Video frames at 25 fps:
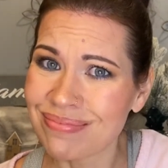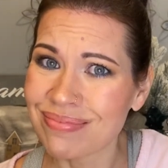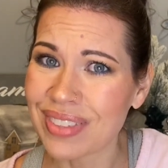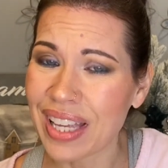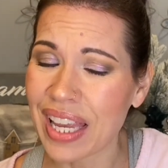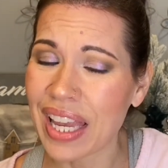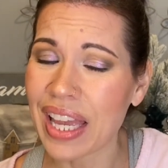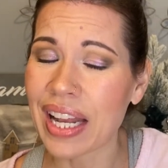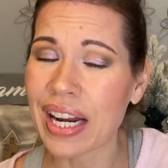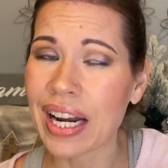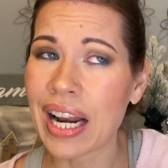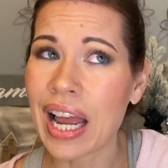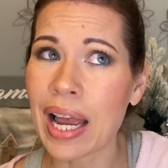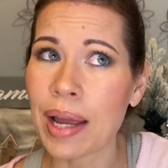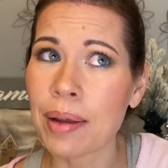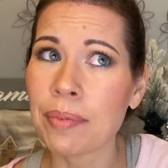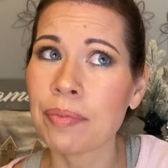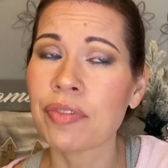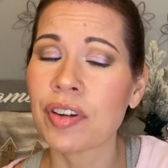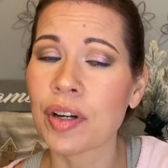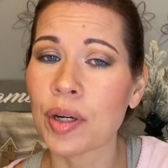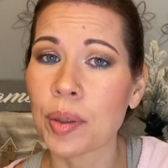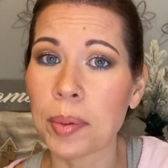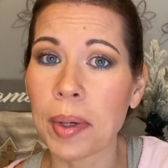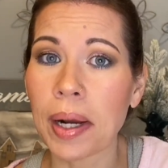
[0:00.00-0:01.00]
And I'm
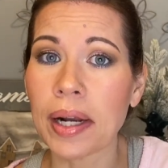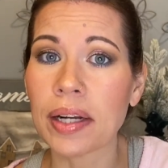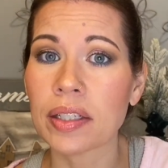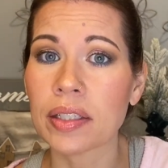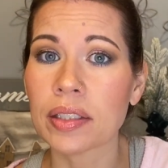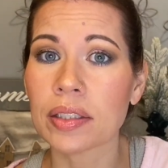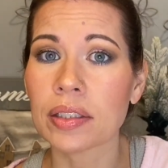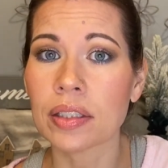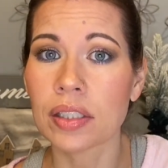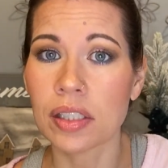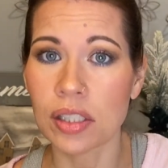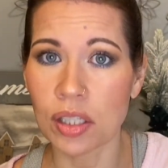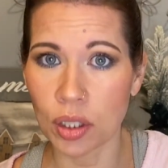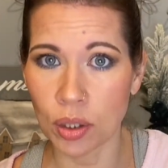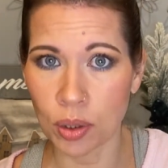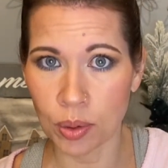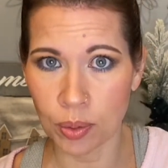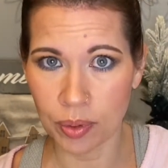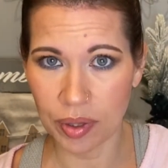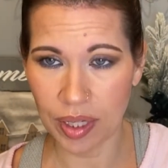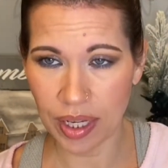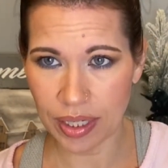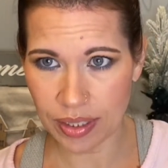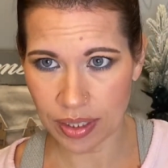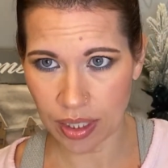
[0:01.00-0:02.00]
very practical, so
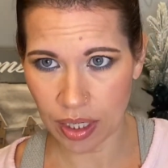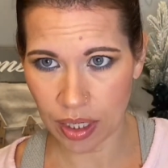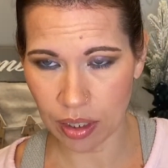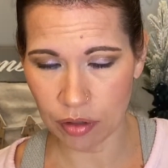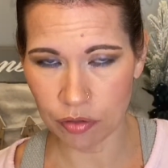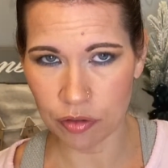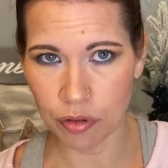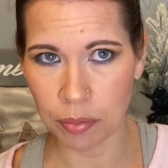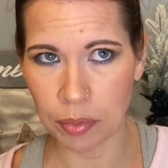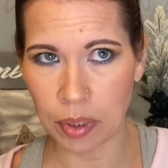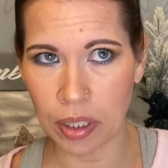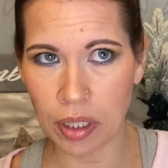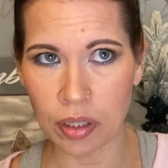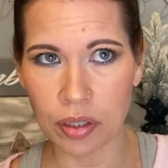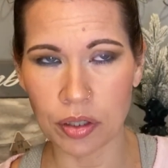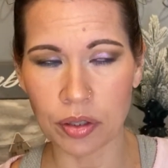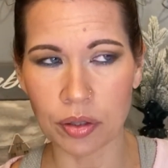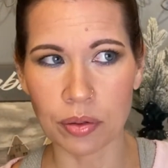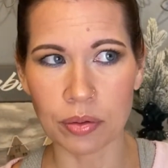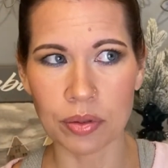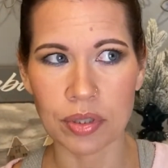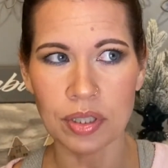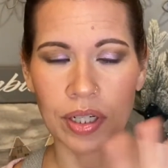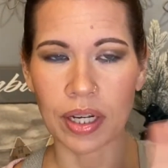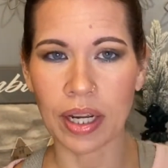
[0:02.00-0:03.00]
that's not hard for me to do,
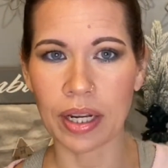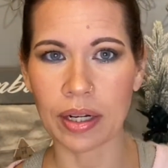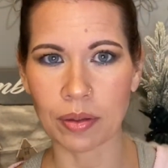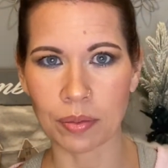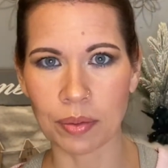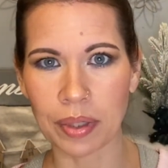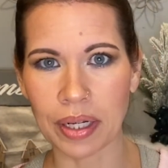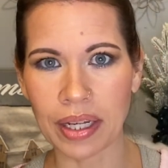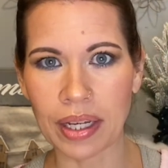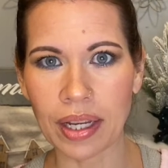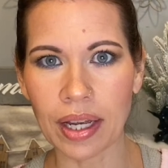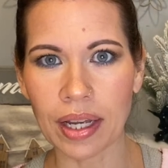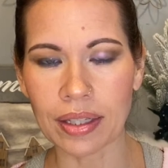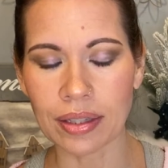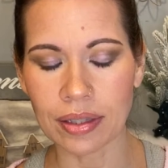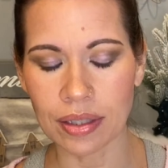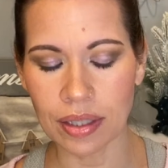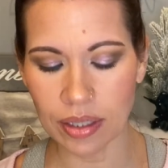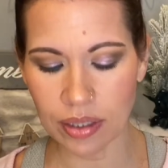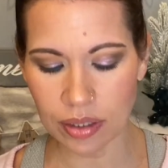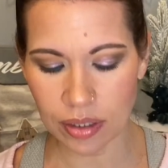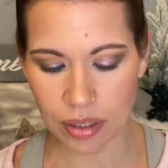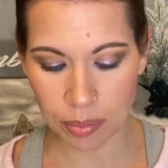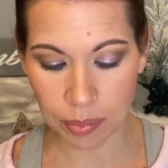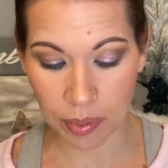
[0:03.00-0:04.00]
to kind of wait and
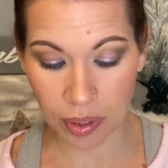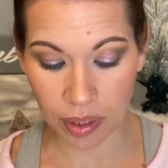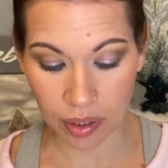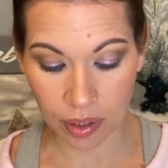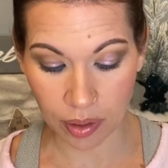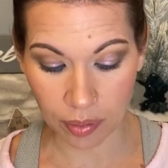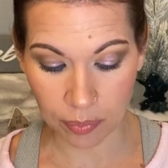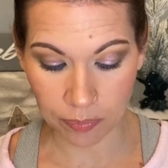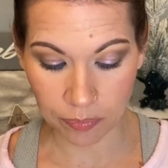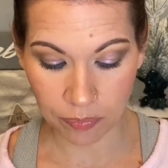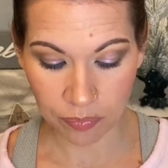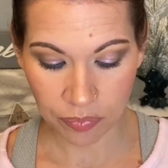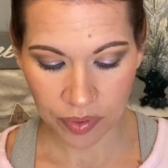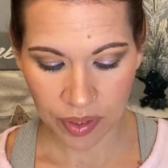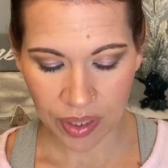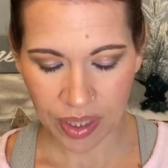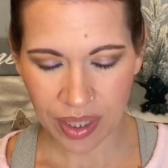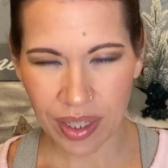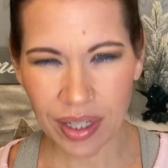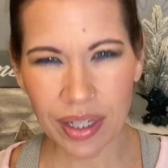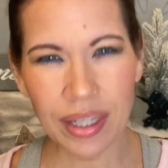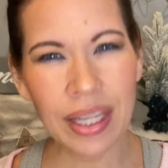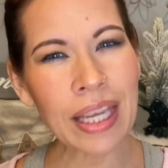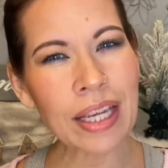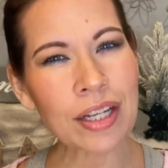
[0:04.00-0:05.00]
things. But
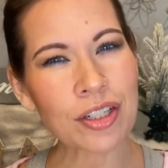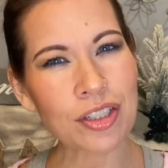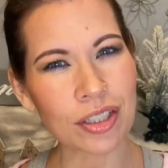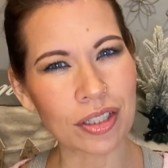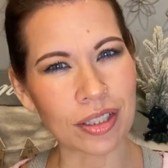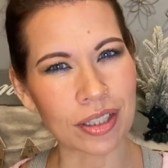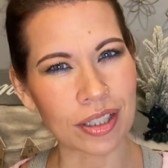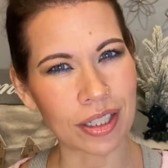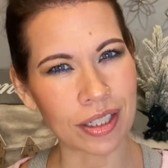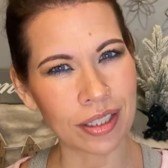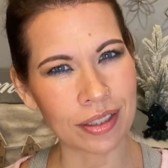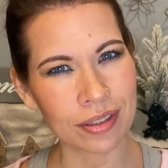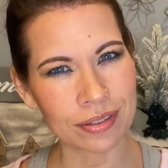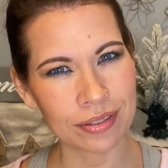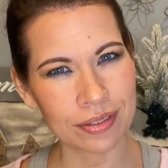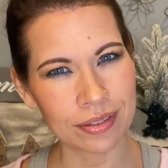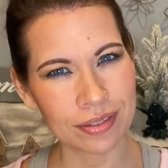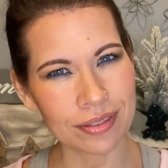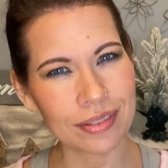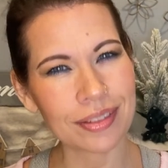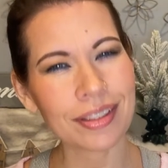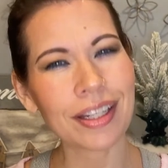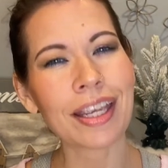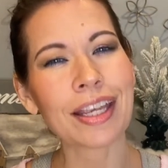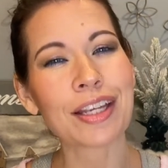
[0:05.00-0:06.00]
occasionally
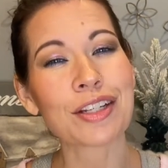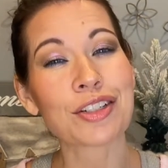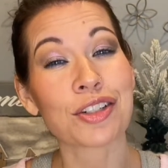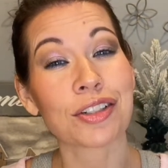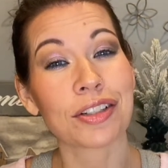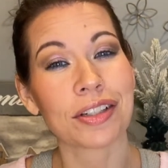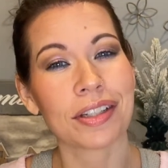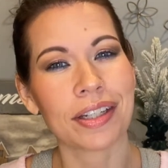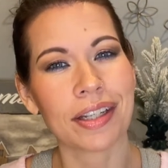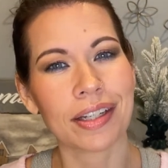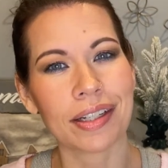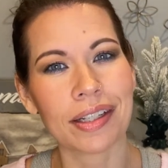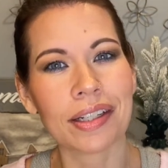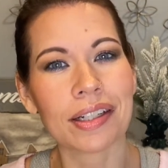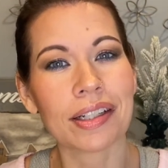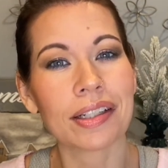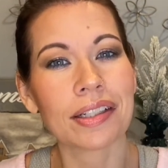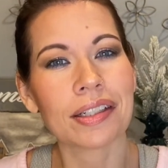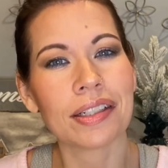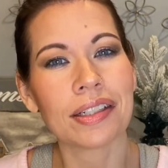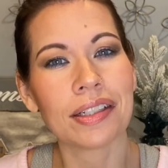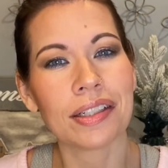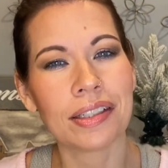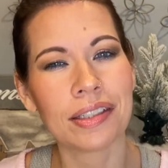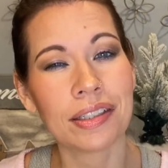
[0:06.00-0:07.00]
I get a
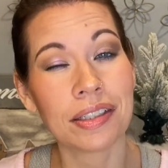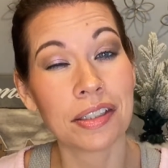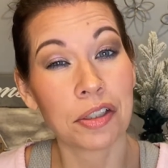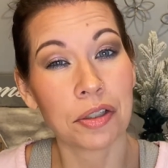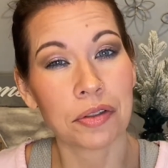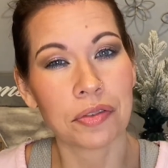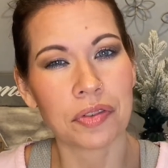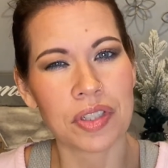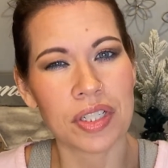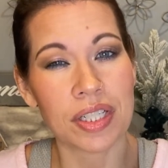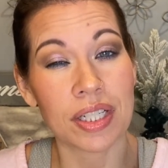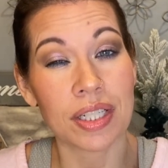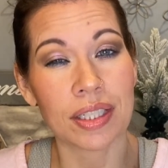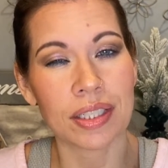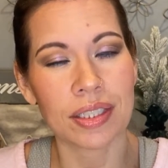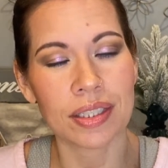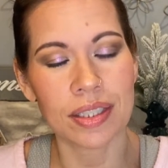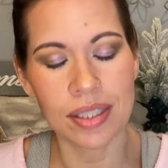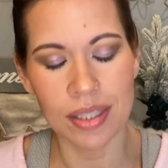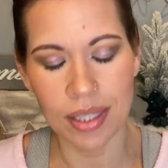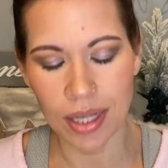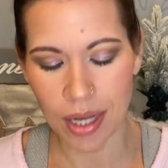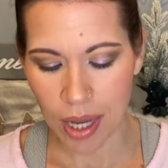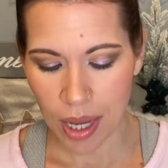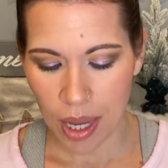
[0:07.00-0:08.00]
little overzealous.
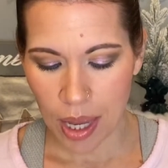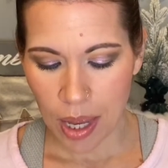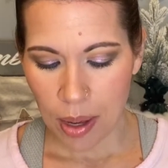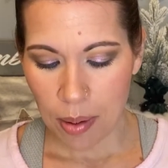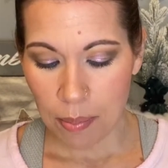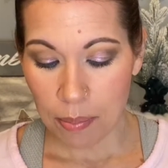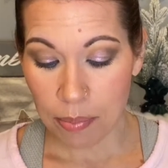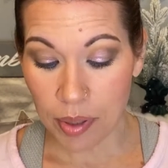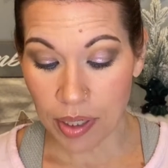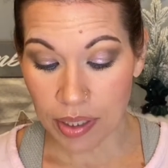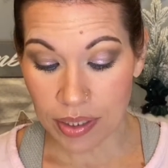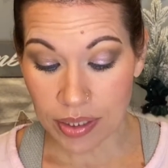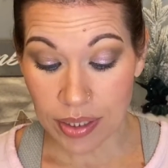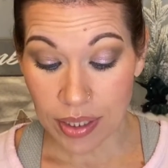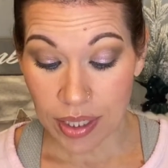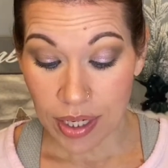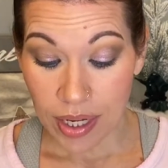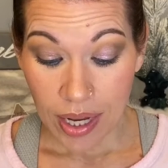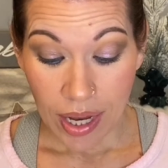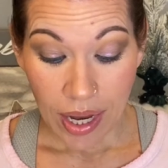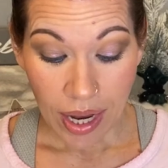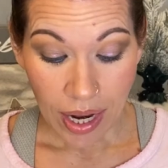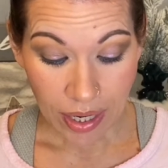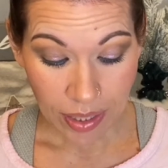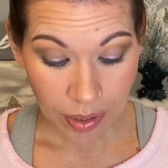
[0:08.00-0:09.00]
But
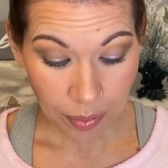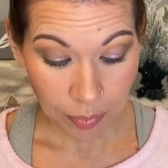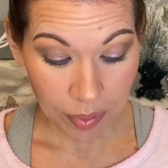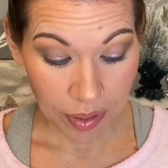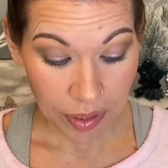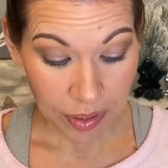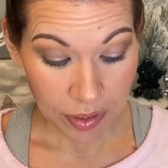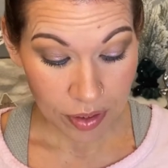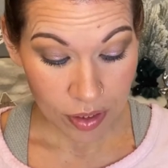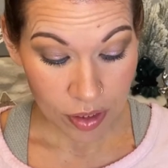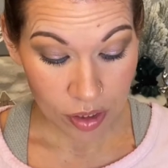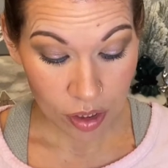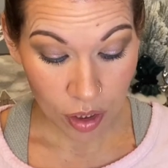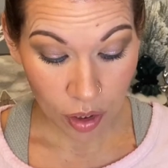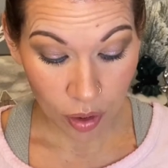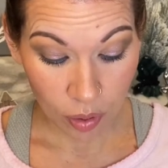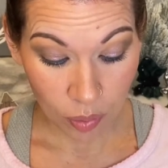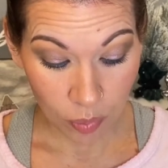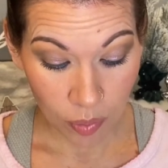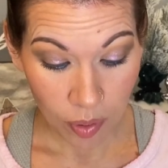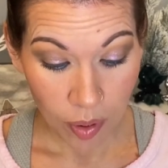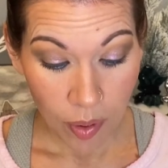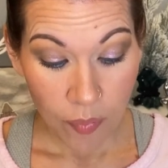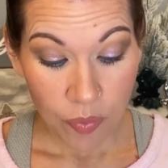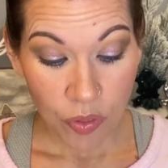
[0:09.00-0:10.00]
anyway,
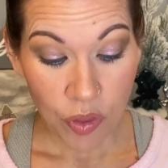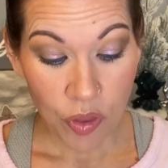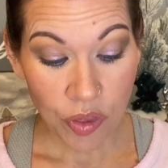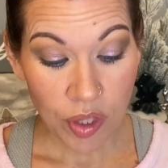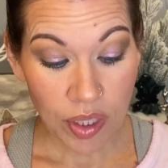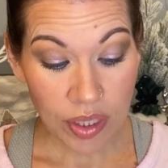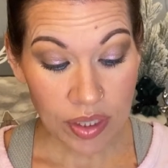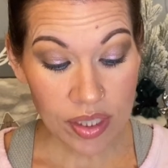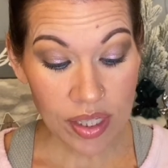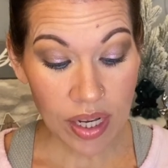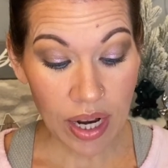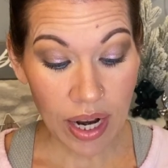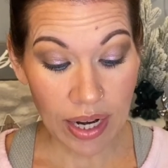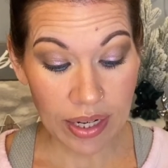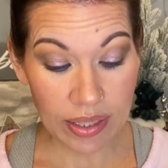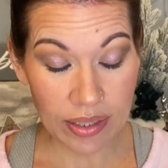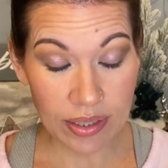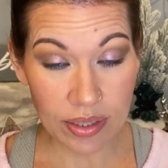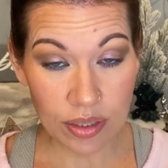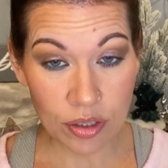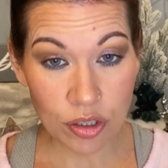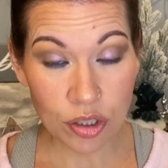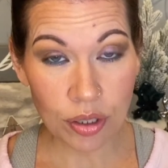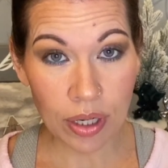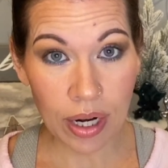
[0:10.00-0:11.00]
so the things that I
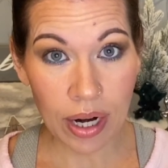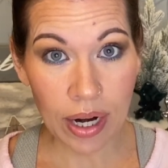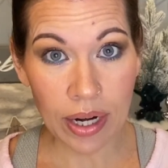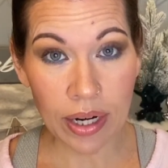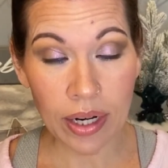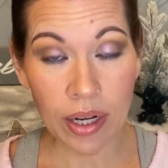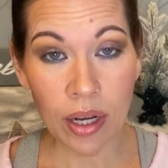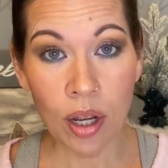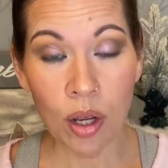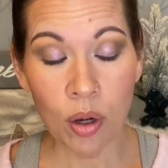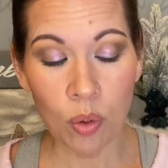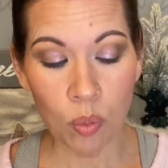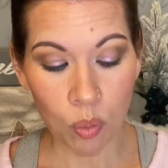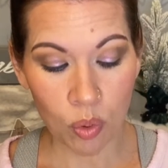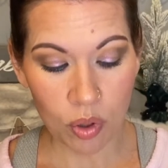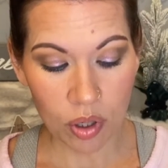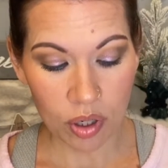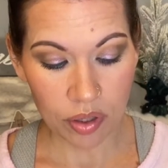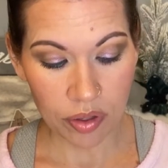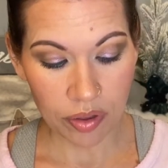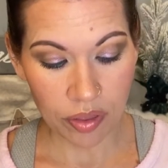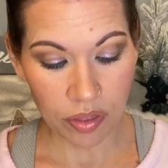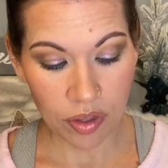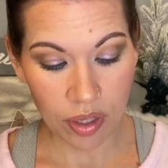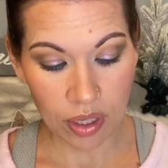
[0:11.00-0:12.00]
did try
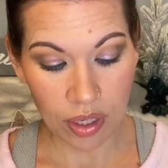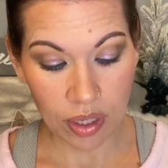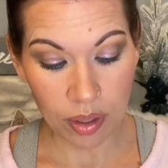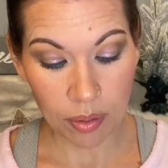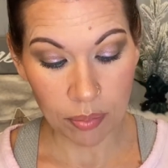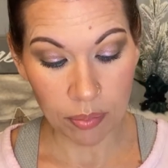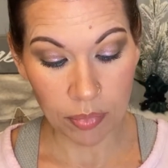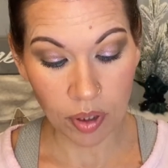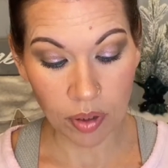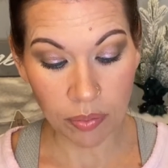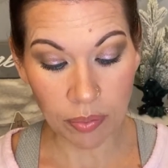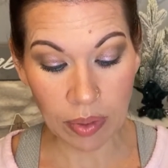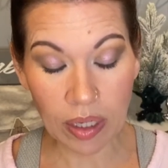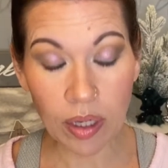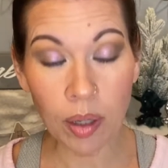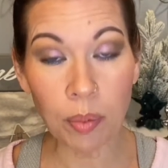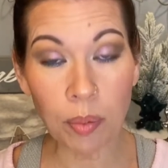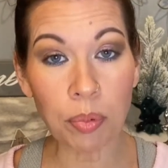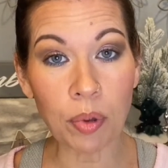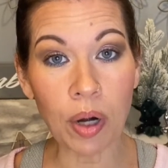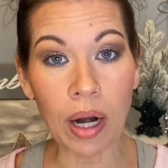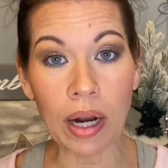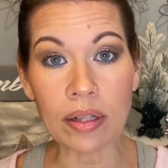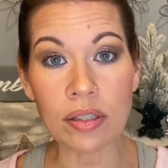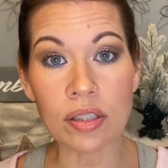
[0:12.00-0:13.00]
were the Milk Makeup
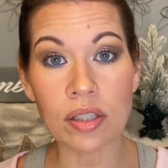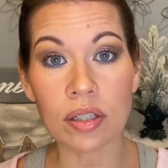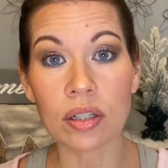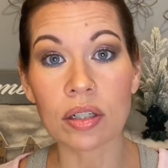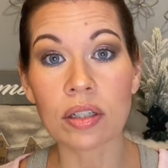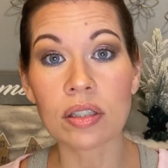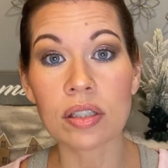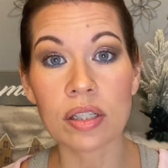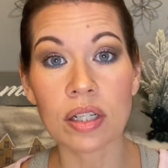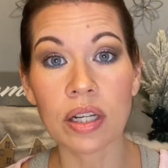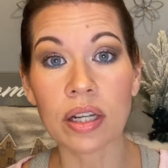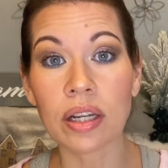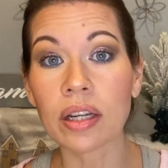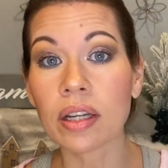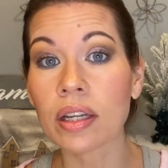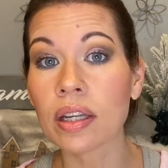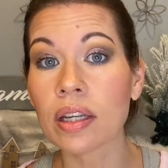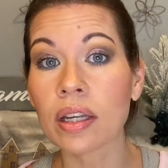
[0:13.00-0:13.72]
Bronzer Stick.